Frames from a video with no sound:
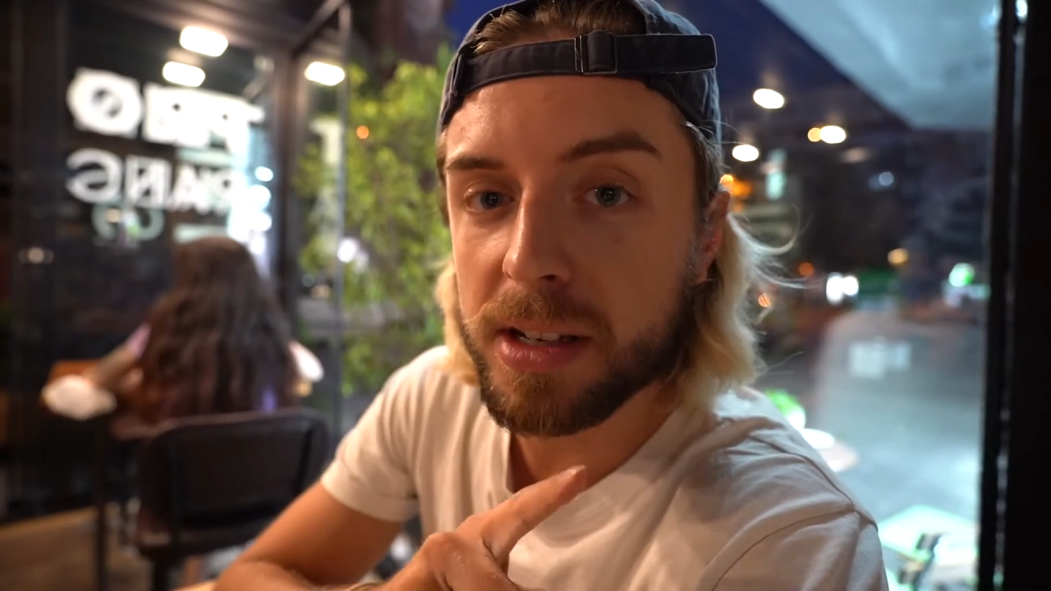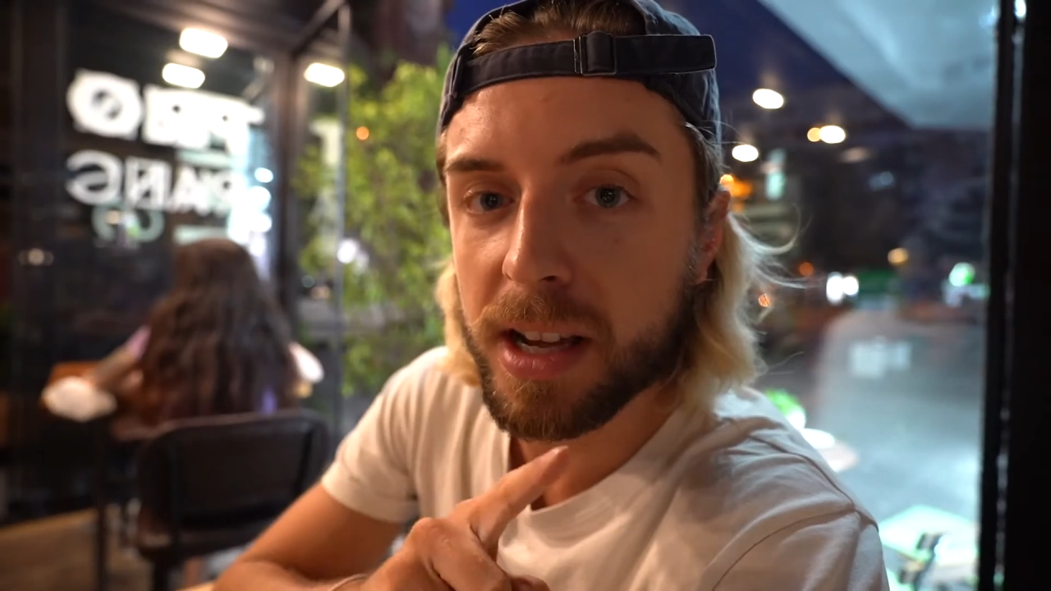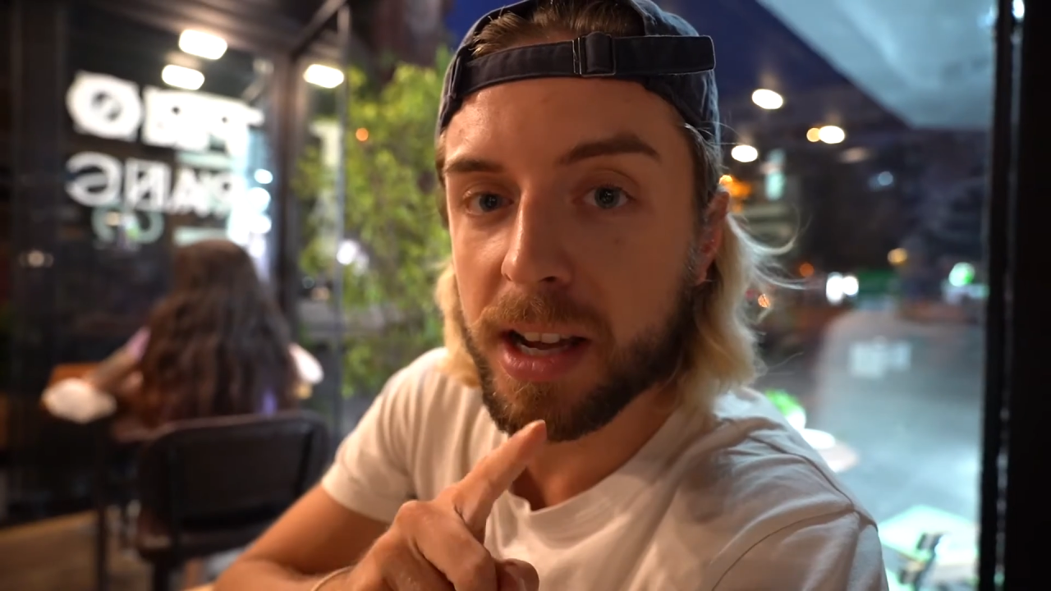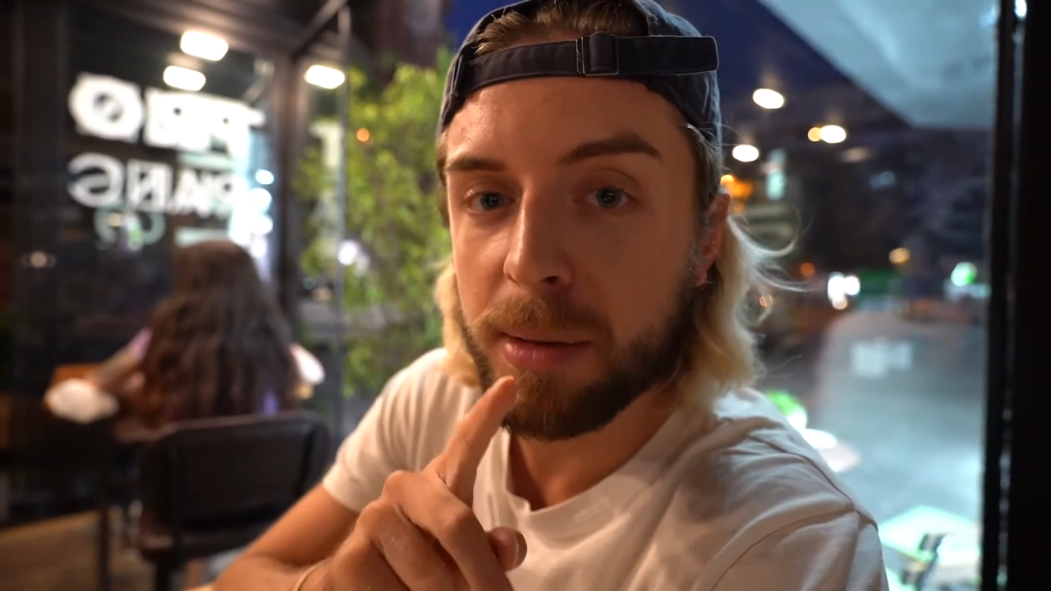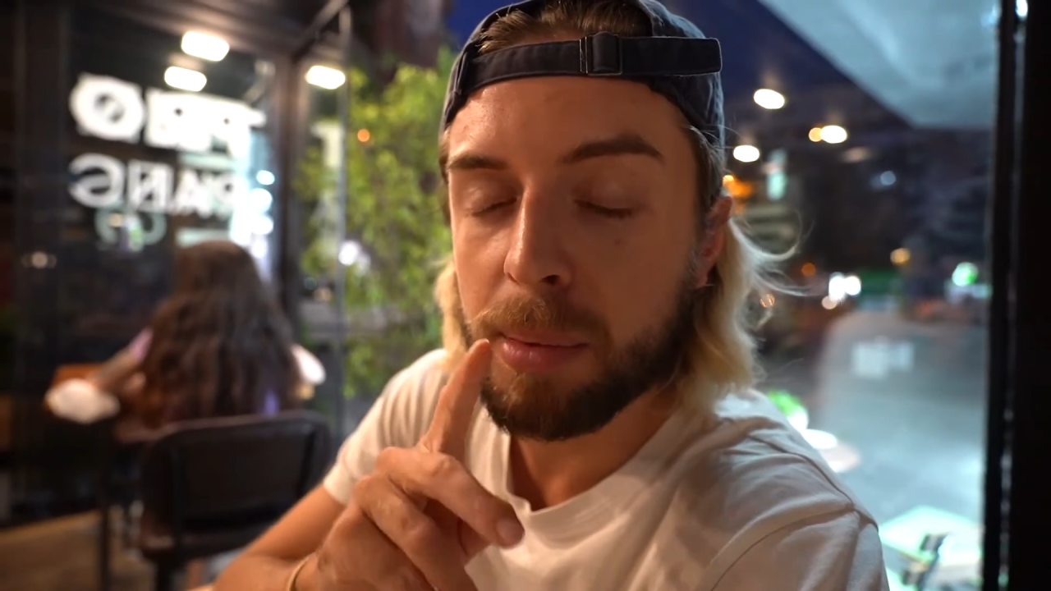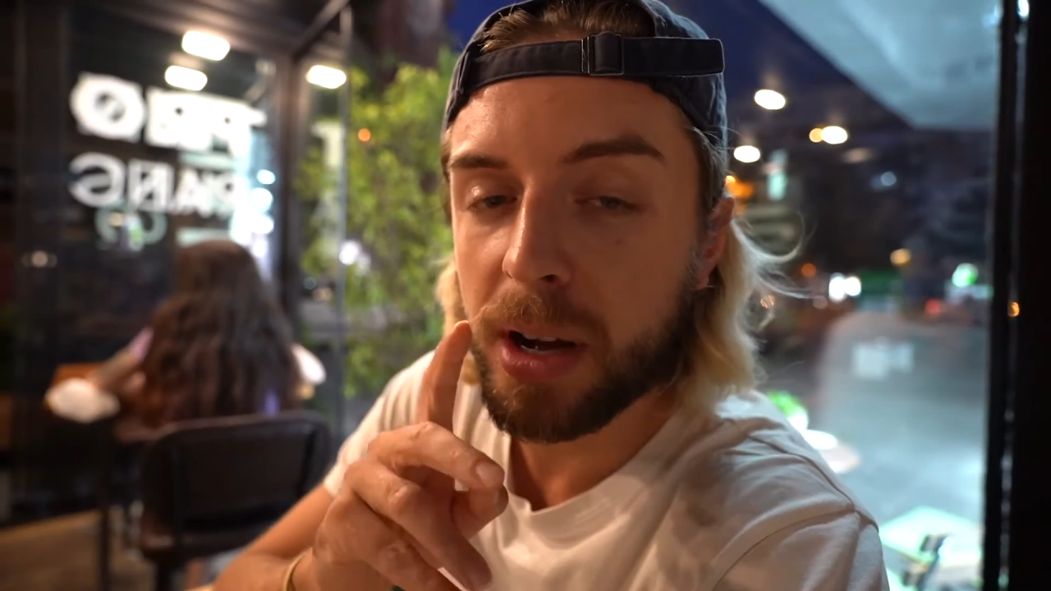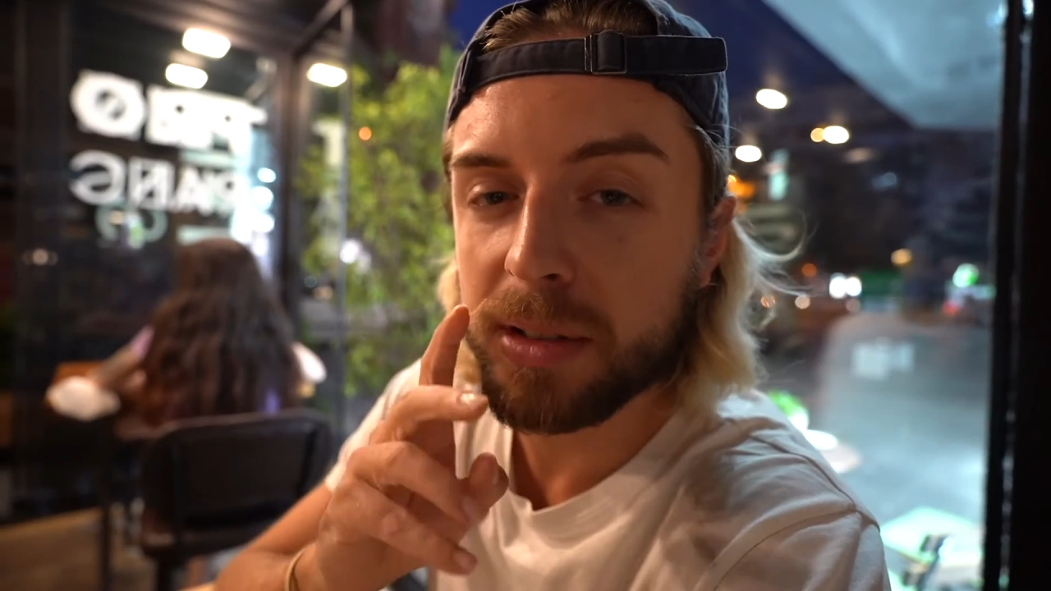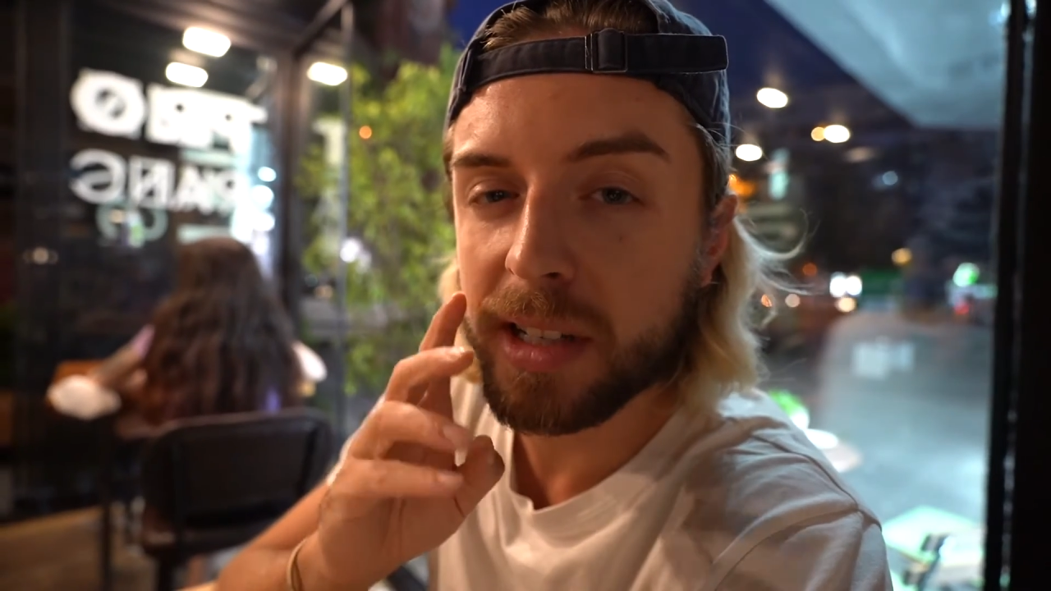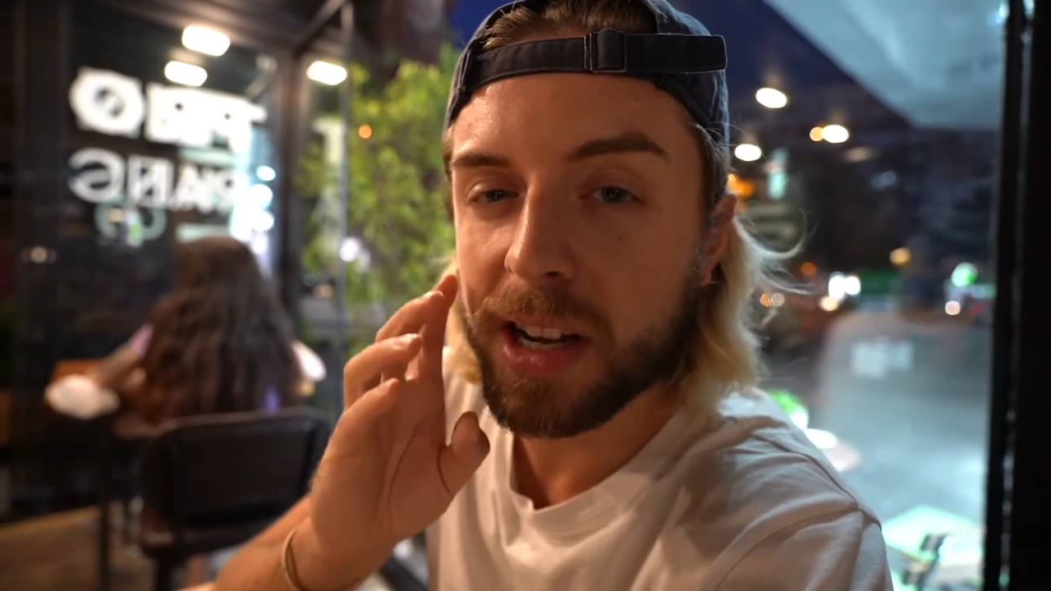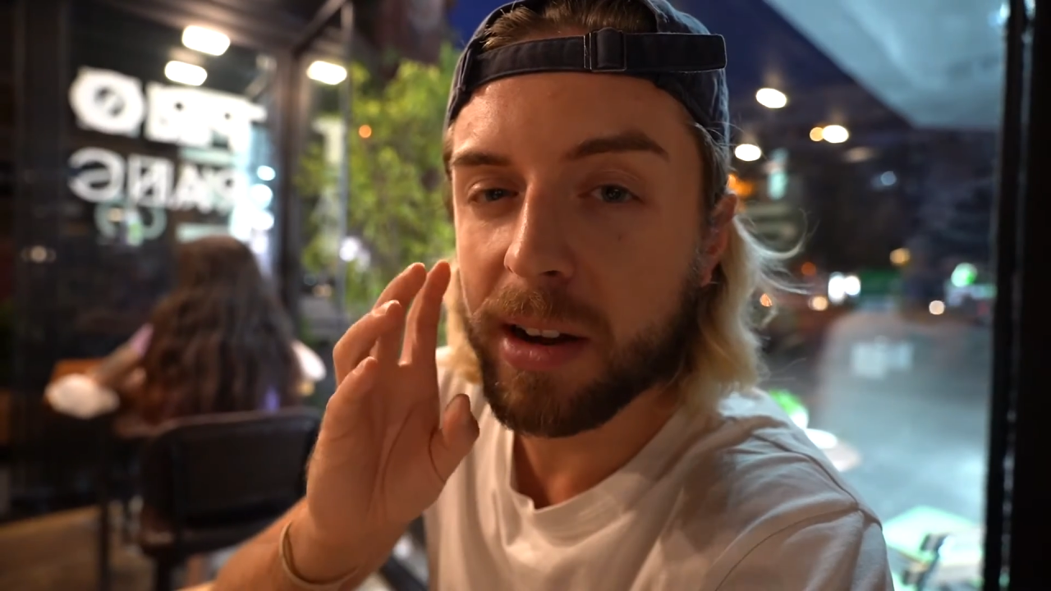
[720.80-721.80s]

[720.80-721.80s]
day, but I was like,